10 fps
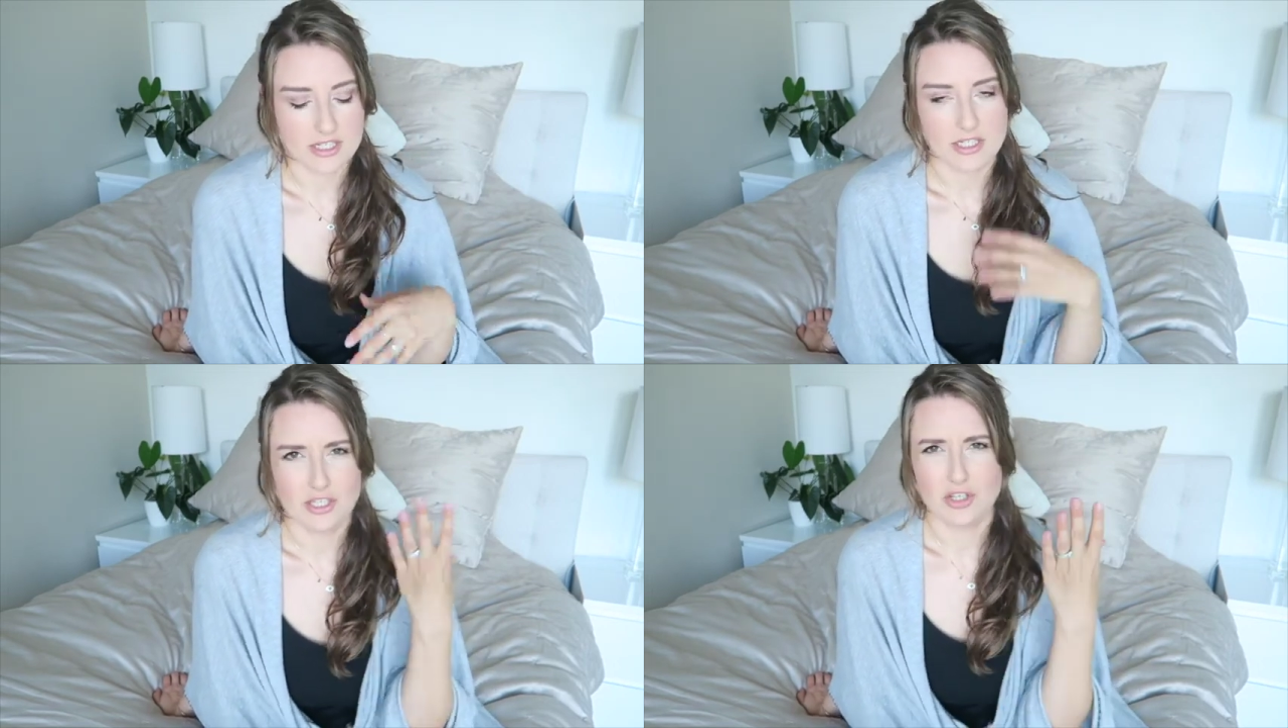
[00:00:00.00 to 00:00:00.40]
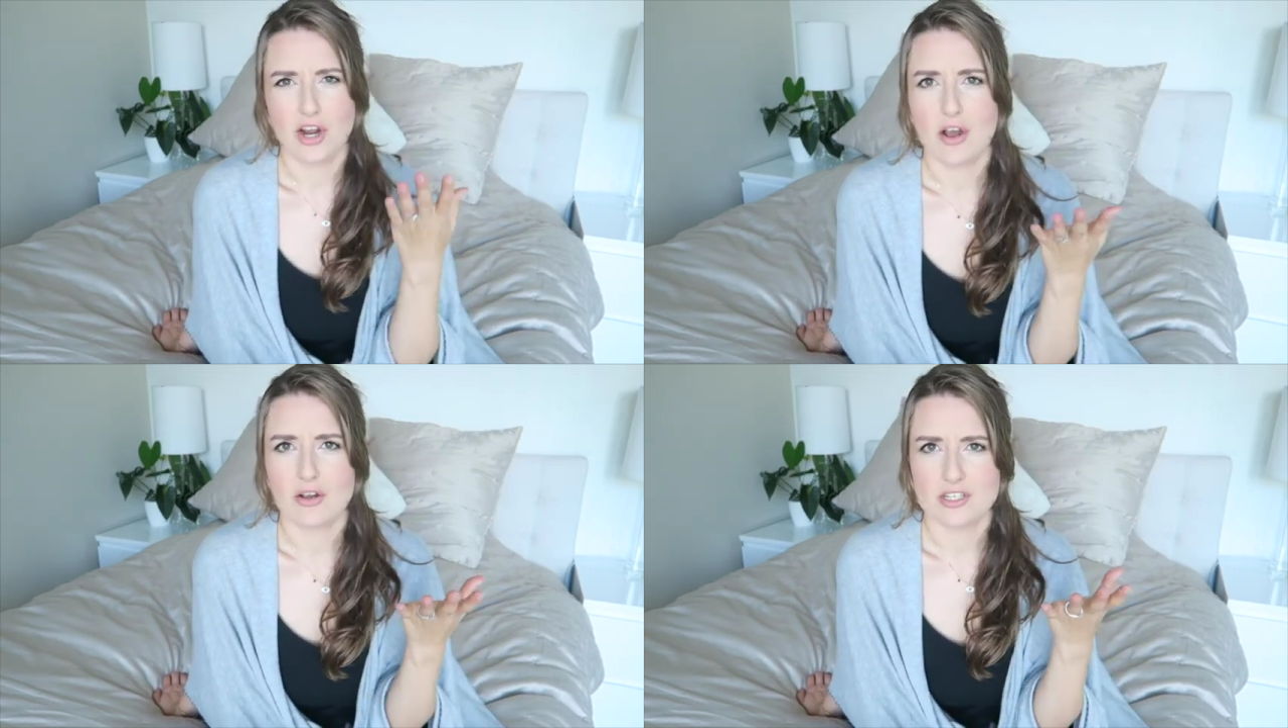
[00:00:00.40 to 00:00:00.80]
and then you know
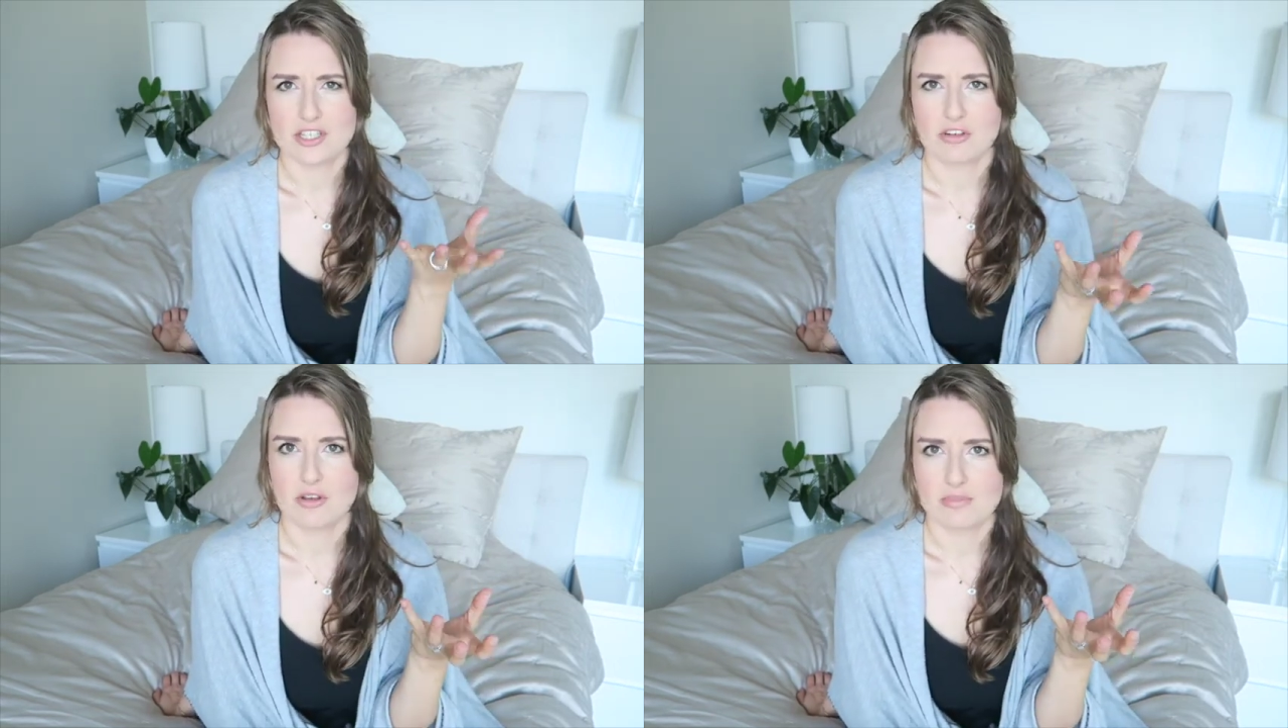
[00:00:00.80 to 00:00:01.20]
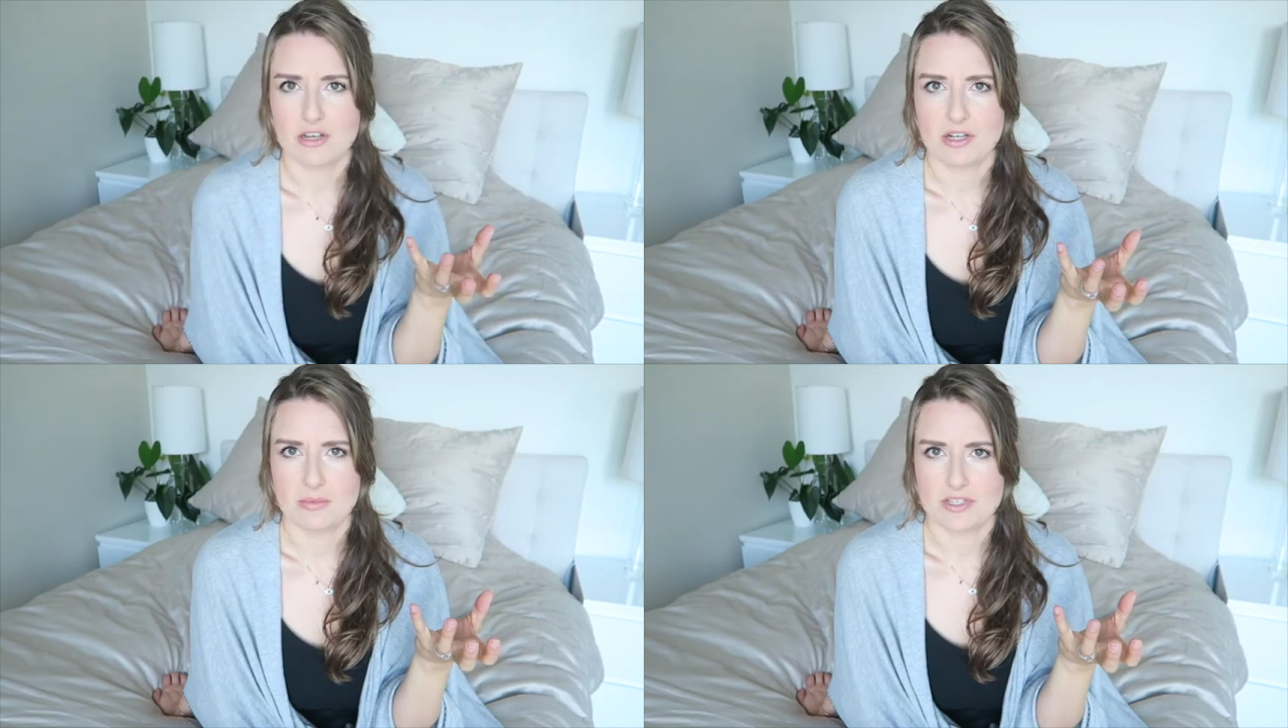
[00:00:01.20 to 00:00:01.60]
how Instagram
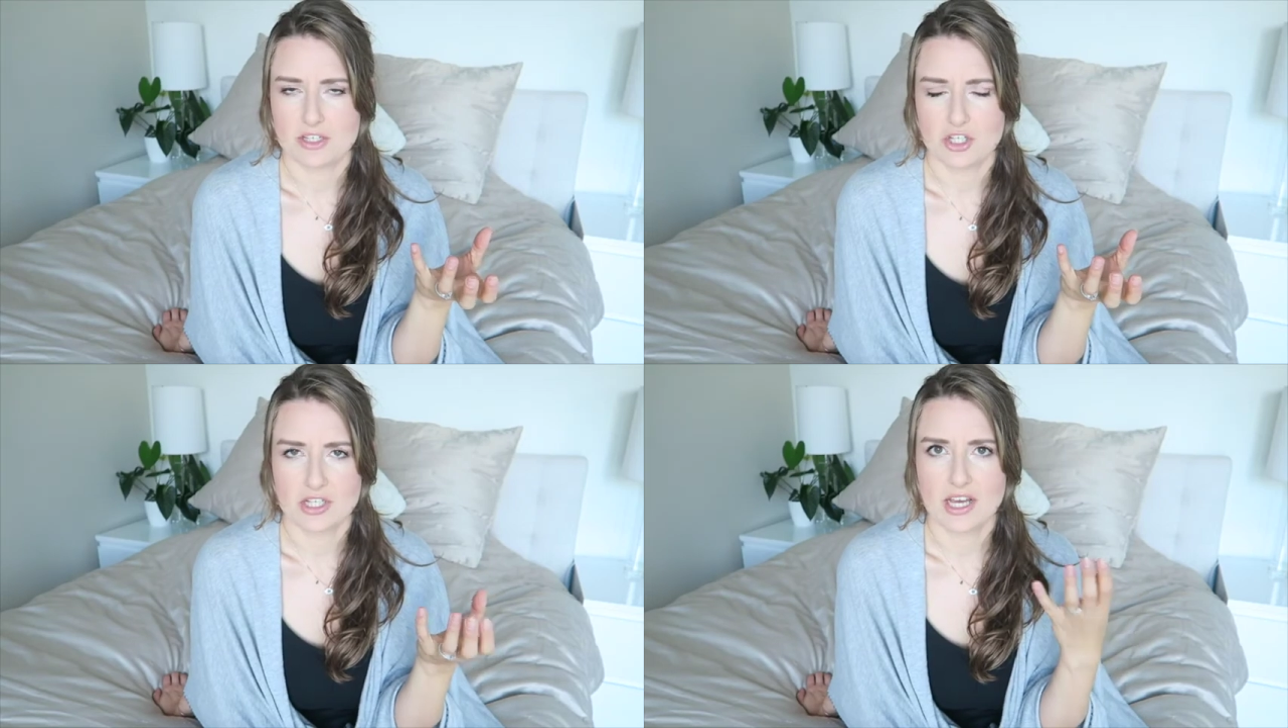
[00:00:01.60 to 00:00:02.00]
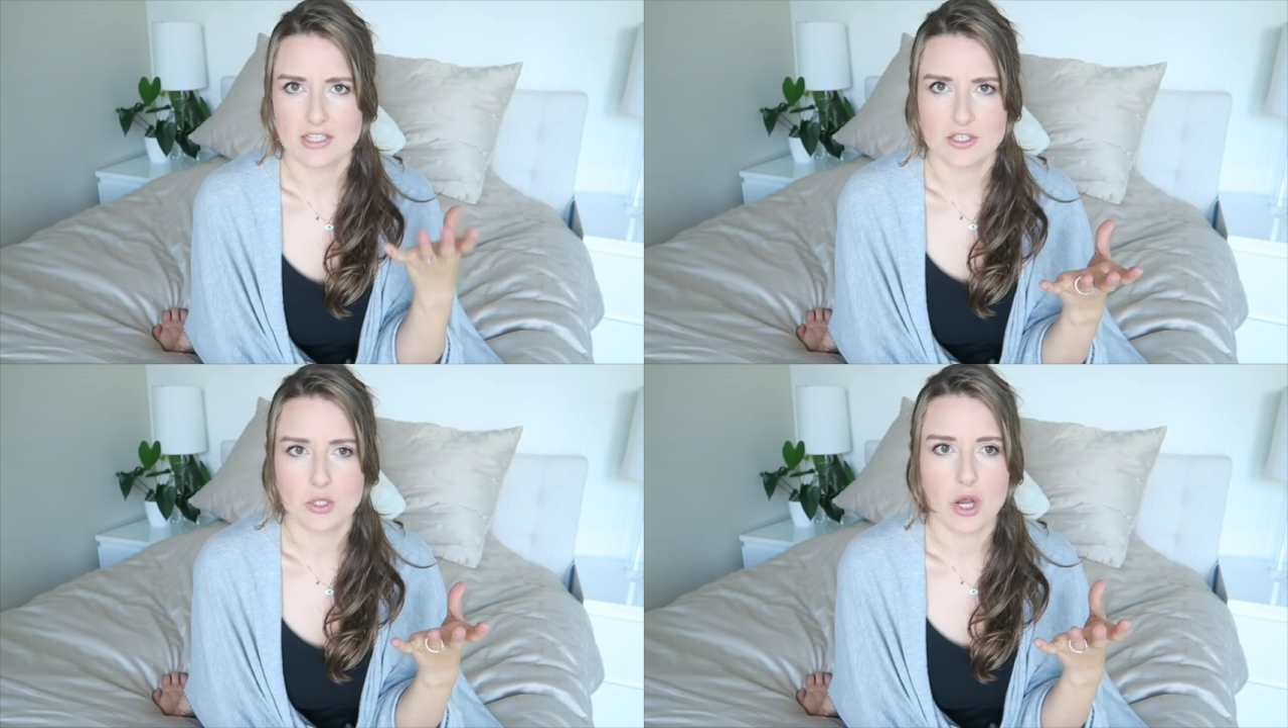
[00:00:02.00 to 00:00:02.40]
direct message
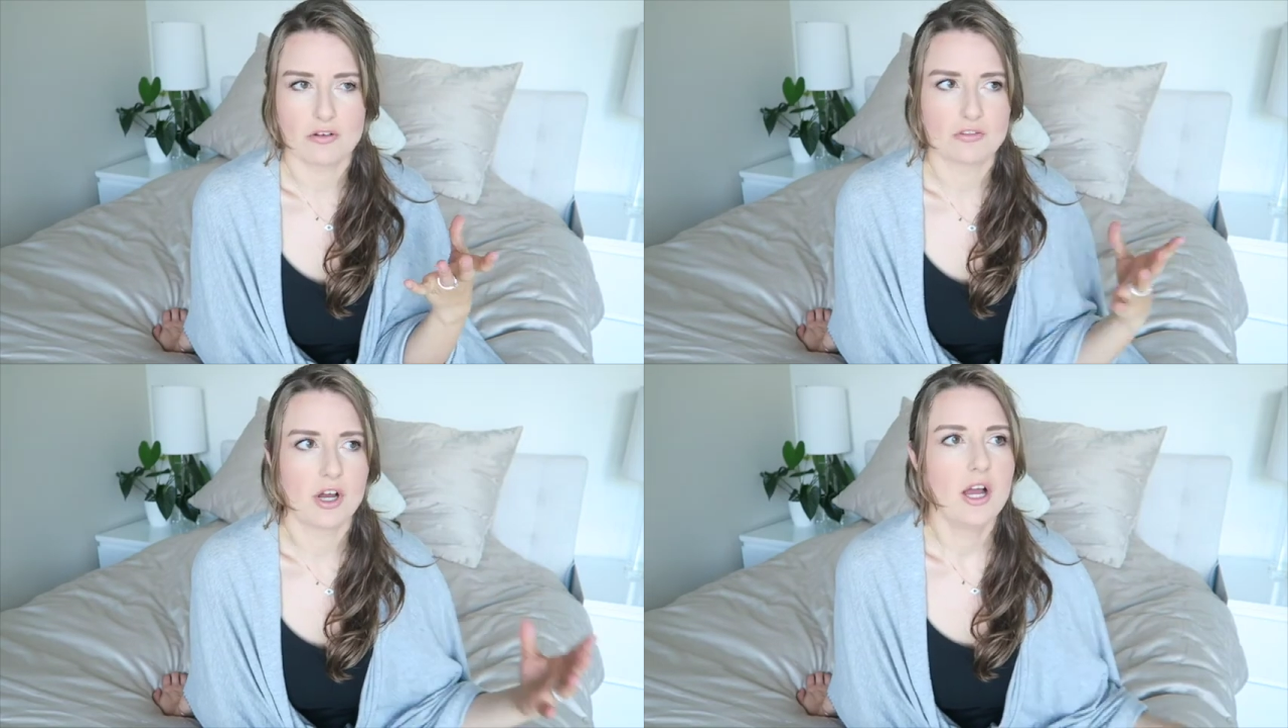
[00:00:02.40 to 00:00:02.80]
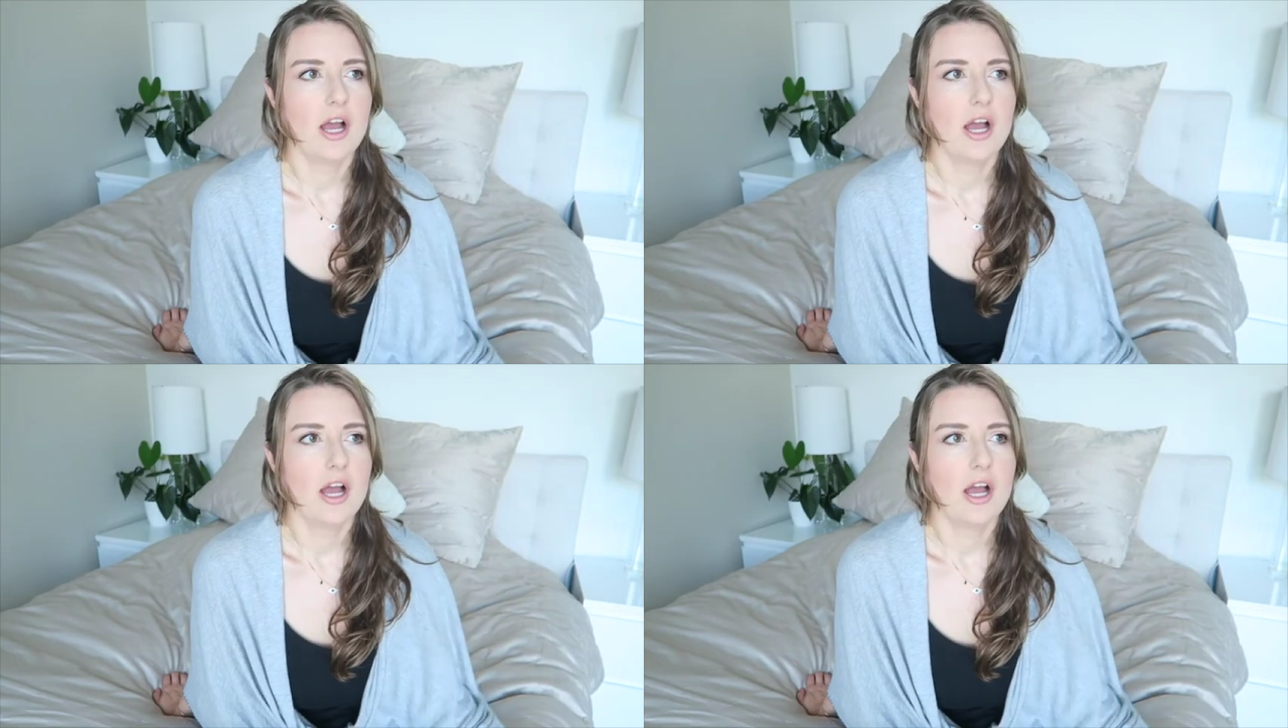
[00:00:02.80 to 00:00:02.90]
cuts you off.